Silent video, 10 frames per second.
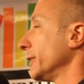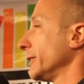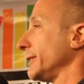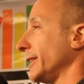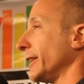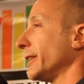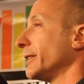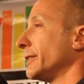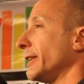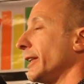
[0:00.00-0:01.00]
the
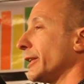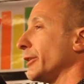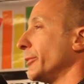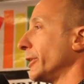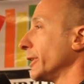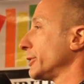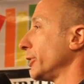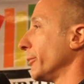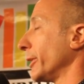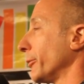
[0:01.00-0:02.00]
city and the community in
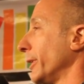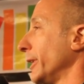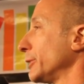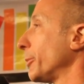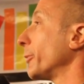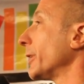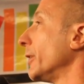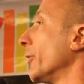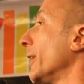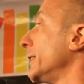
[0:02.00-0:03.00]
so many ways, but we had
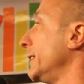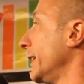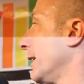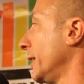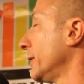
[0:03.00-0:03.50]
no idea